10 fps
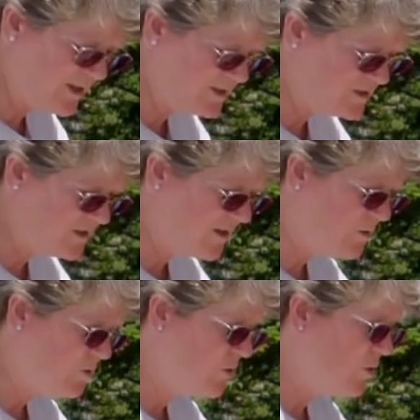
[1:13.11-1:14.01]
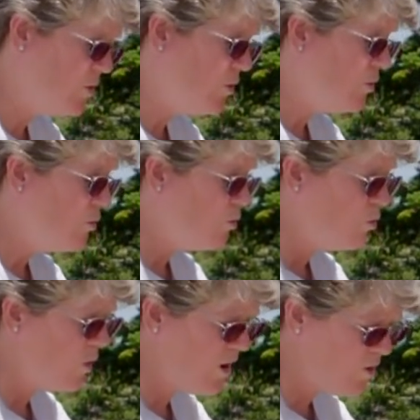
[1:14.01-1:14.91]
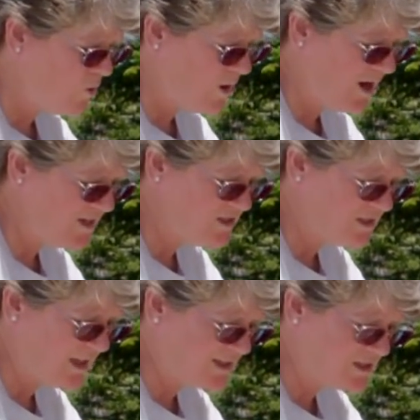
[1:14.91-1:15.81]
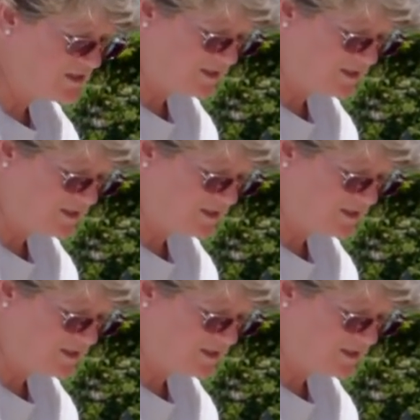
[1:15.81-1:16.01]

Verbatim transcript: and said, whoa, I see lots of